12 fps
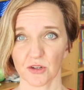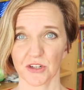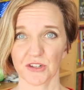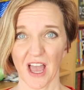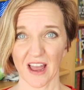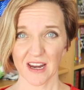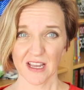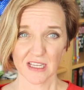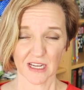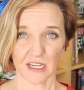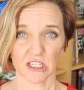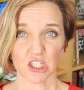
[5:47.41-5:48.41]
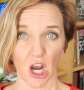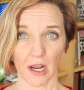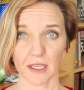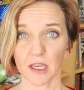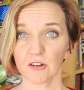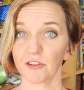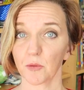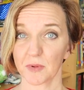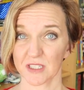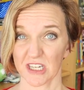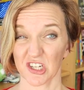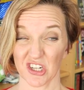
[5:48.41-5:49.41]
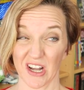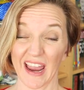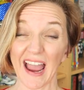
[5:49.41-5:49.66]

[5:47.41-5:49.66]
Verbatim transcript: so you're not kind of jockeying for position.